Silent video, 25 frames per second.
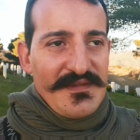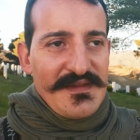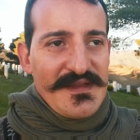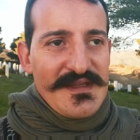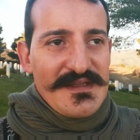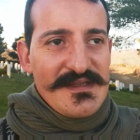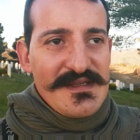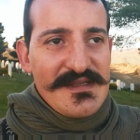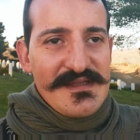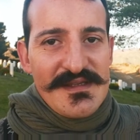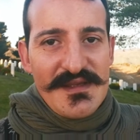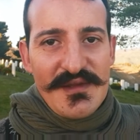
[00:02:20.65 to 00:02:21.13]

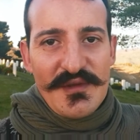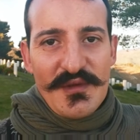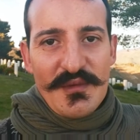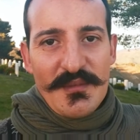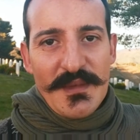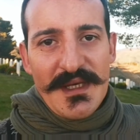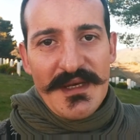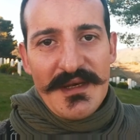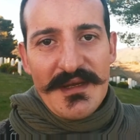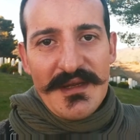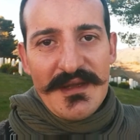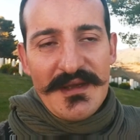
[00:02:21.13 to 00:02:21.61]
This is a
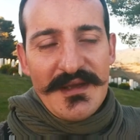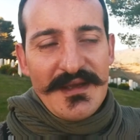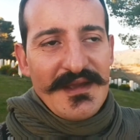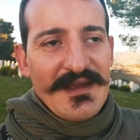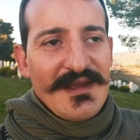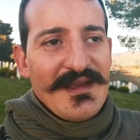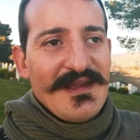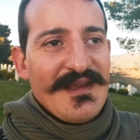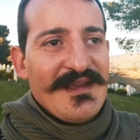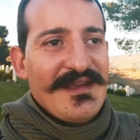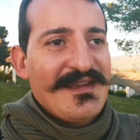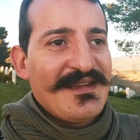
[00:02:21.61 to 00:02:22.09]
human
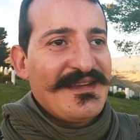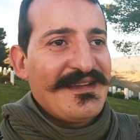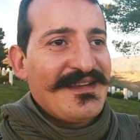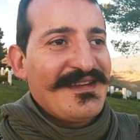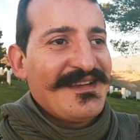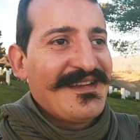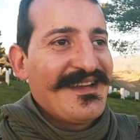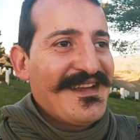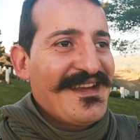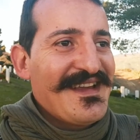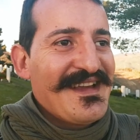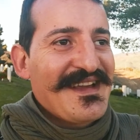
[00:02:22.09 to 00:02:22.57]

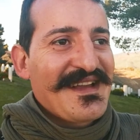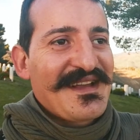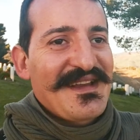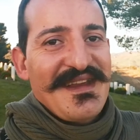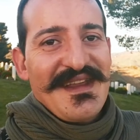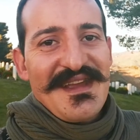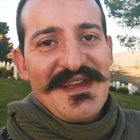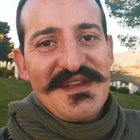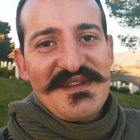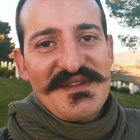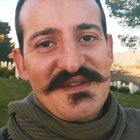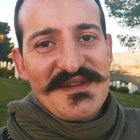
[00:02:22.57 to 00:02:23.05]

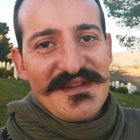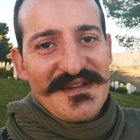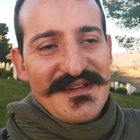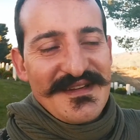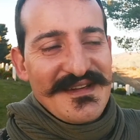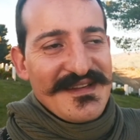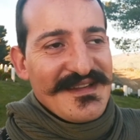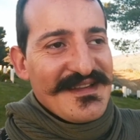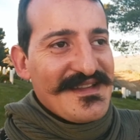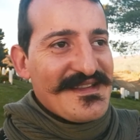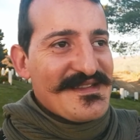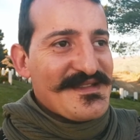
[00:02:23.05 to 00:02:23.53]
creation.
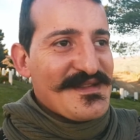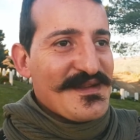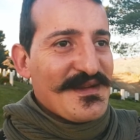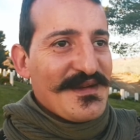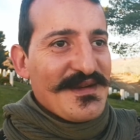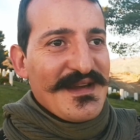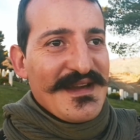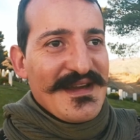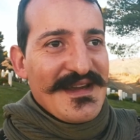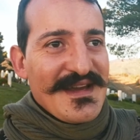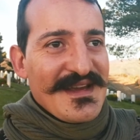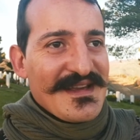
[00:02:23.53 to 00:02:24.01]
It's
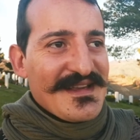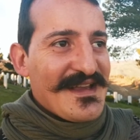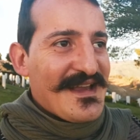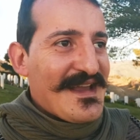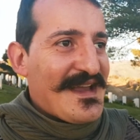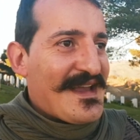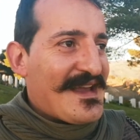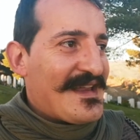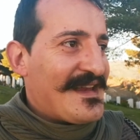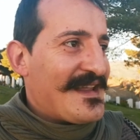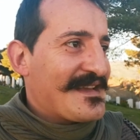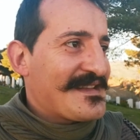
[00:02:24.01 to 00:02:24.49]
not
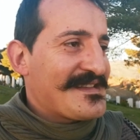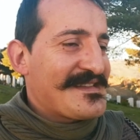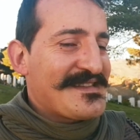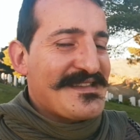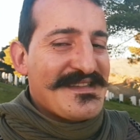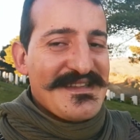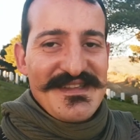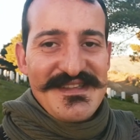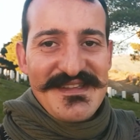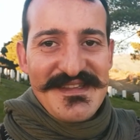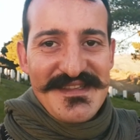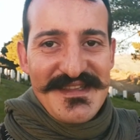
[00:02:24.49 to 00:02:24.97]
an
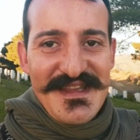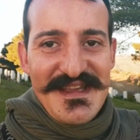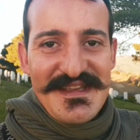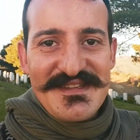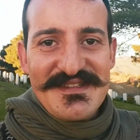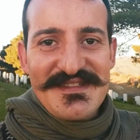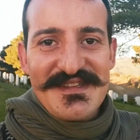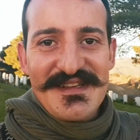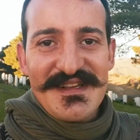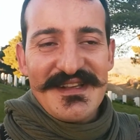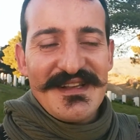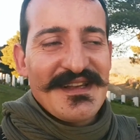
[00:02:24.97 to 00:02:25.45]

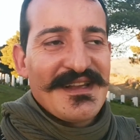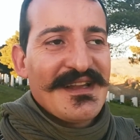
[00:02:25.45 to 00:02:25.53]
existential